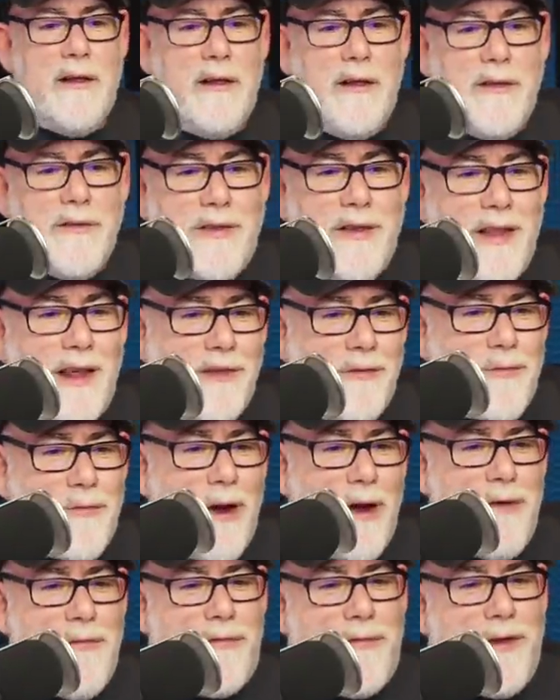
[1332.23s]
So that's
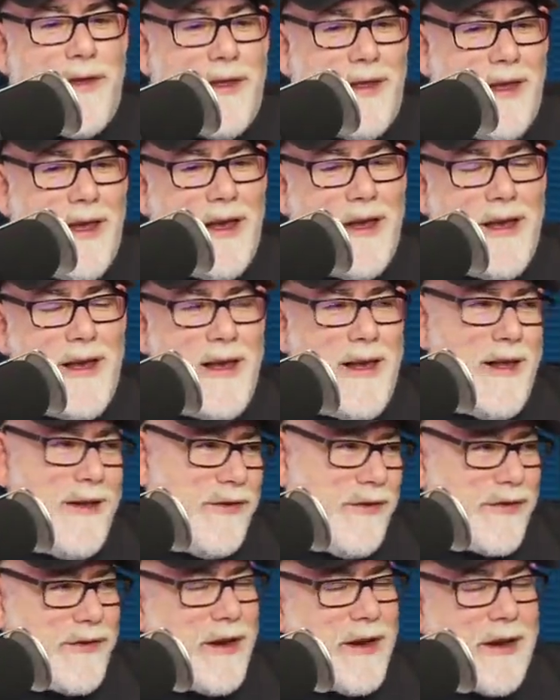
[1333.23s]
Rofi,
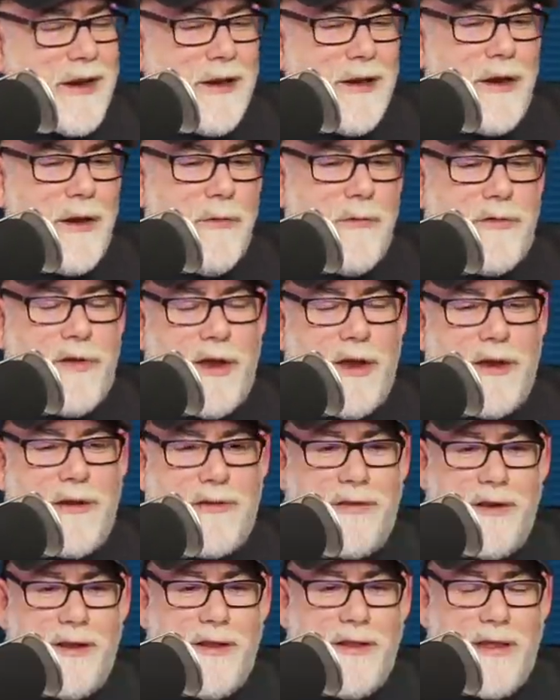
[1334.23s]
just a little
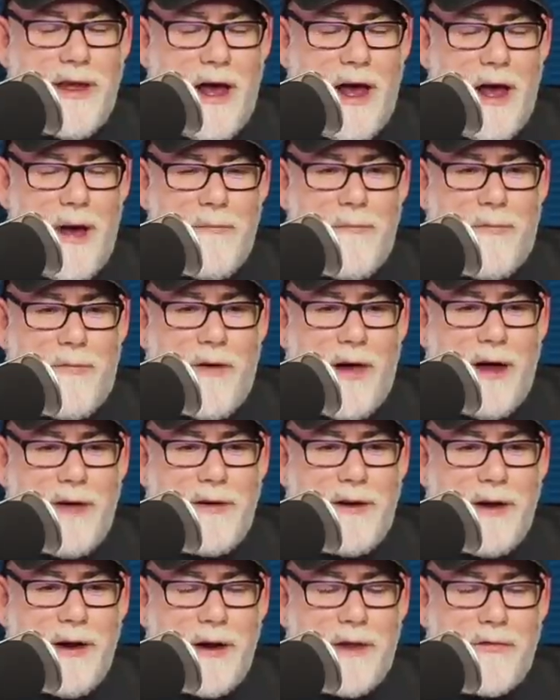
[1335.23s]
utility that I'm
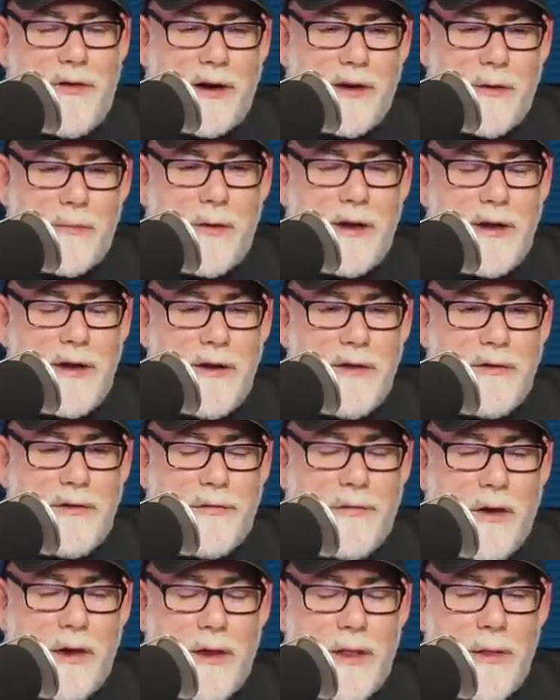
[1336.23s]
finding incredibly
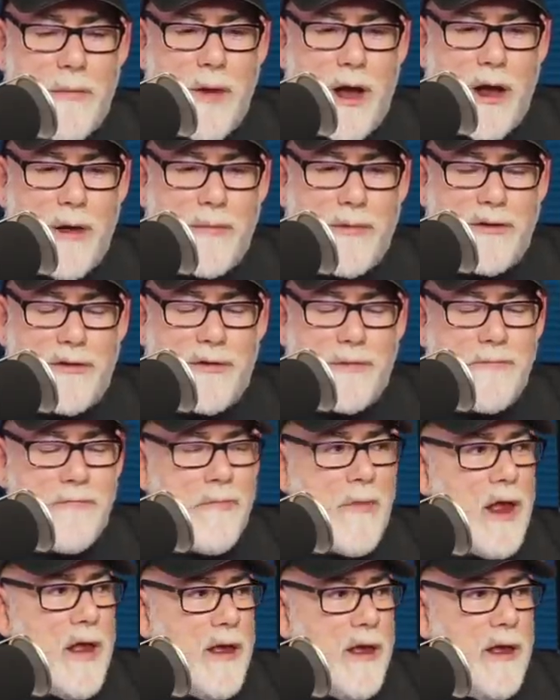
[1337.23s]
useful at the moment.
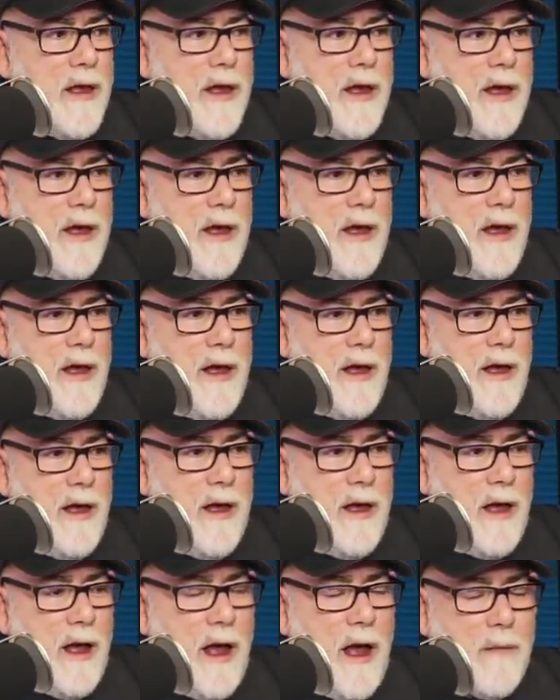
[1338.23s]

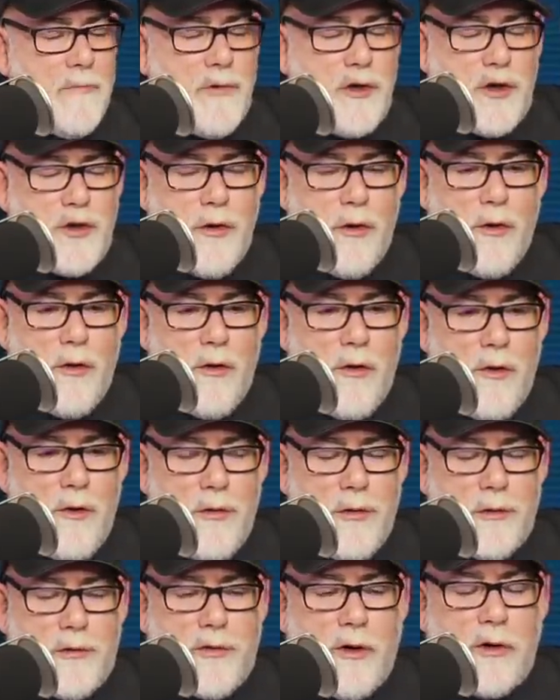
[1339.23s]
I'm sure
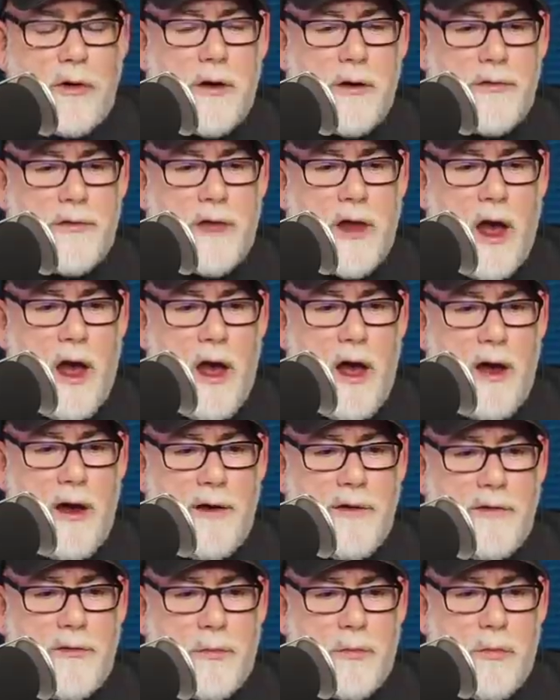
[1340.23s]
the Suckless
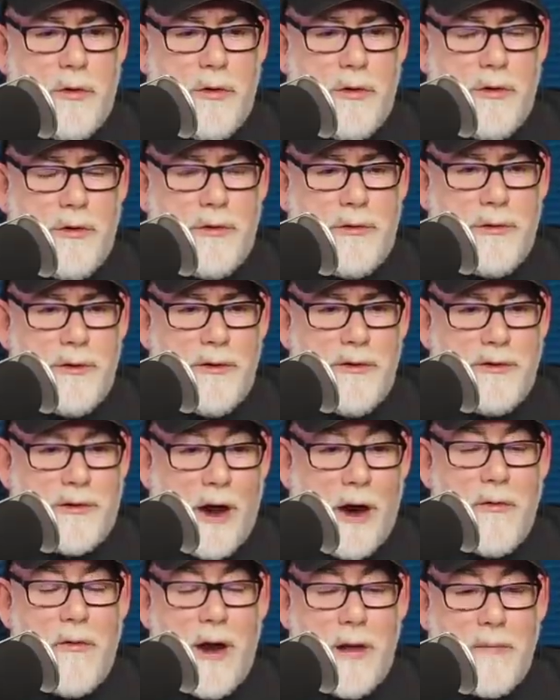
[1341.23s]
guys would
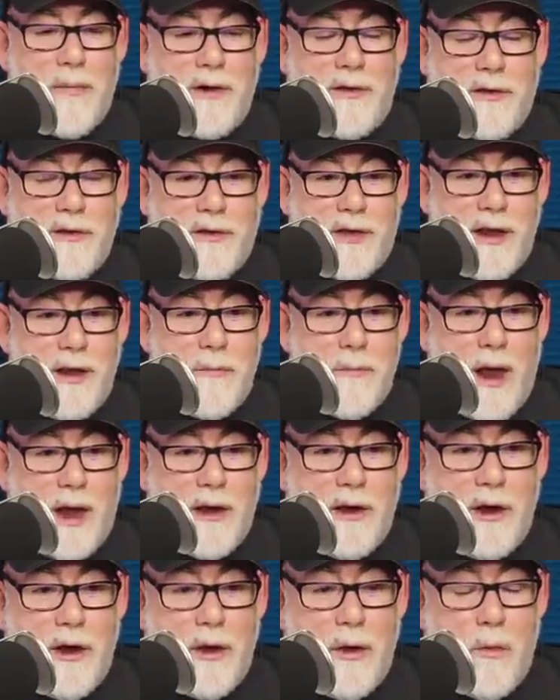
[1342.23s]
direct me to
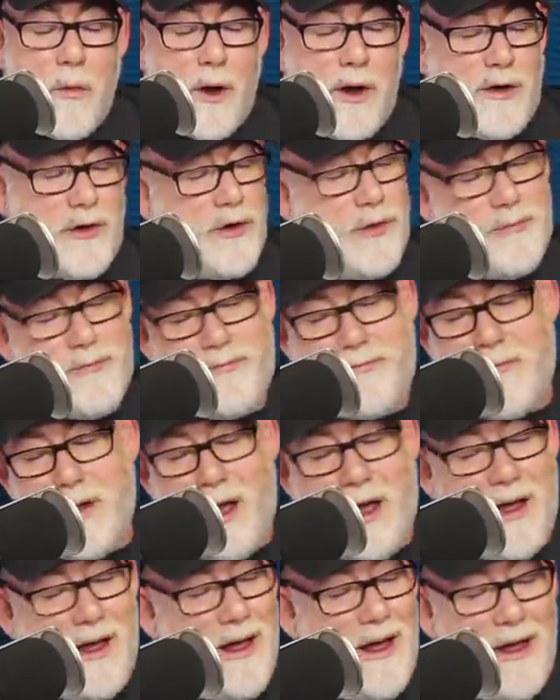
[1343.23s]
Dmenu, which
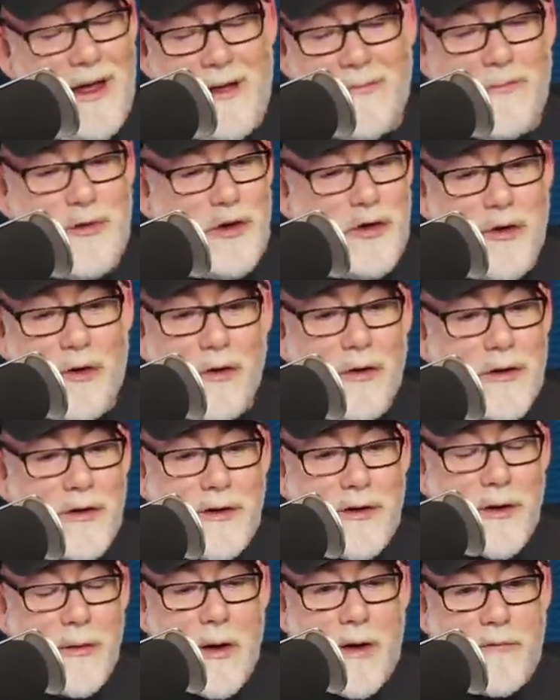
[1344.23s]
I am sure can
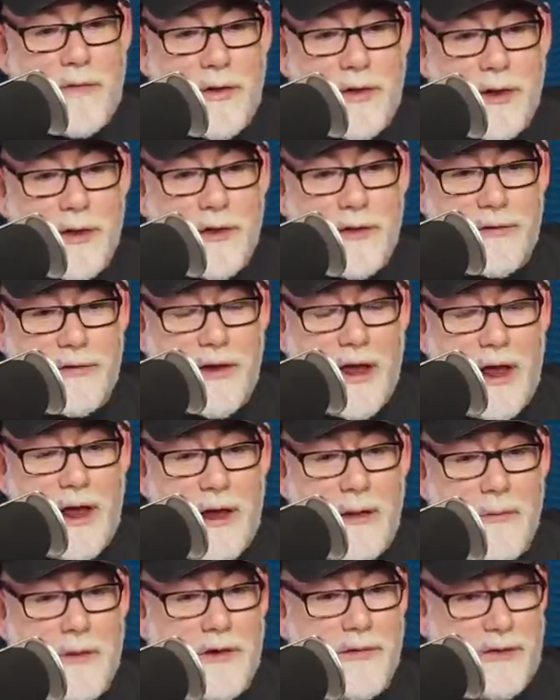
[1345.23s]
do everything the
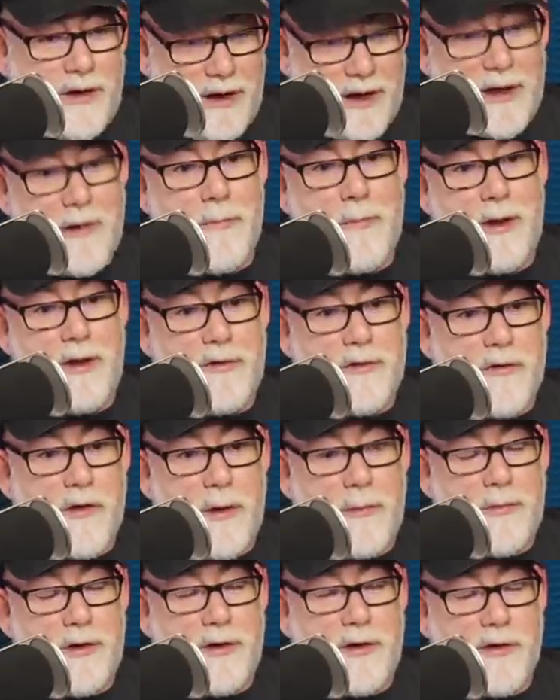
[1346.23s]
same because it can be
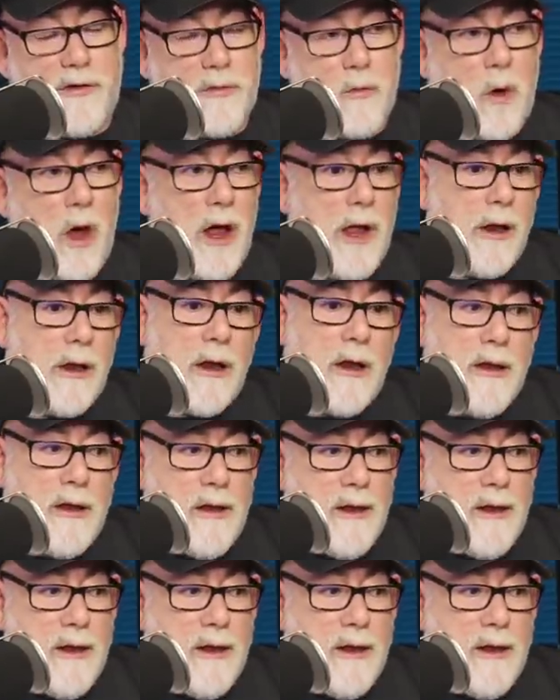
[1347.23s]
scripted as well.